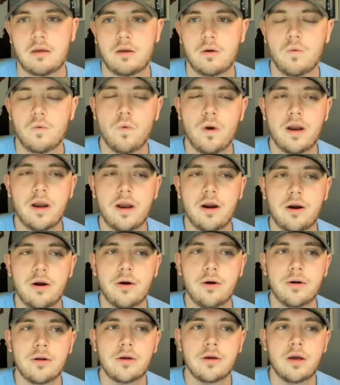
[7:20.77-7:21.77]

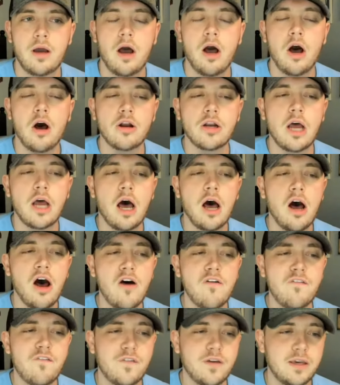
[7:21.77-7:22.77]
where on
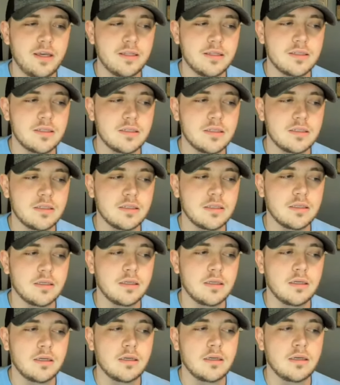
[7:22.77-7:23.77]
offense,
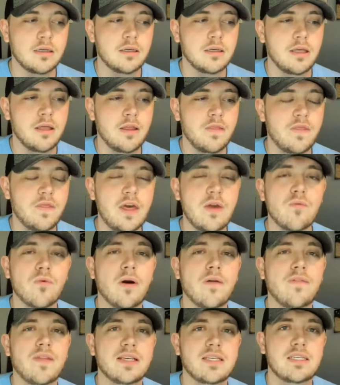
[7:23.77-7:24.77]
they
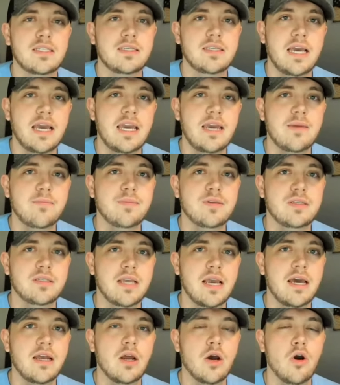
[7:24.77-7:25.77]
run the same
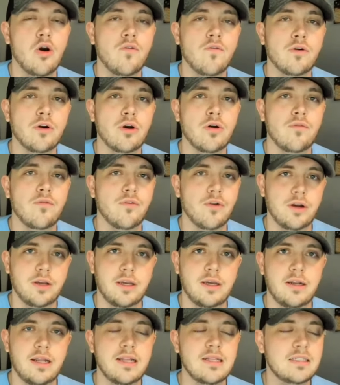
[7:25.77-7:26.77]
set over and over
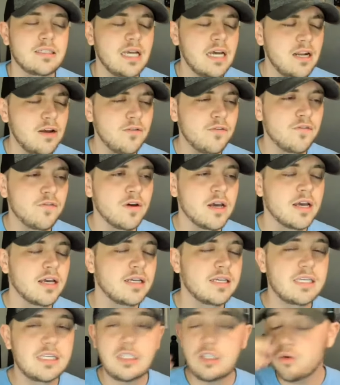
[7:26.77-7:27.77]
again. Instead of
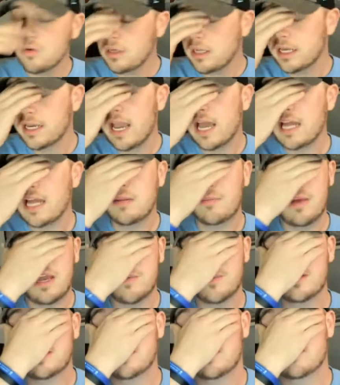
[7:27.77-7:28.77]
doing like
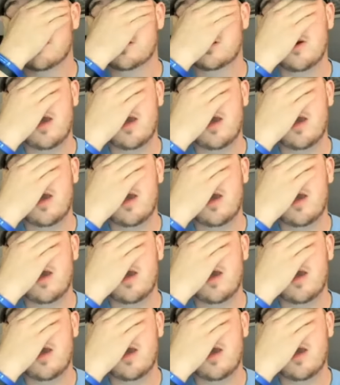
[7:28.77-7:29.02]
Alabama did. So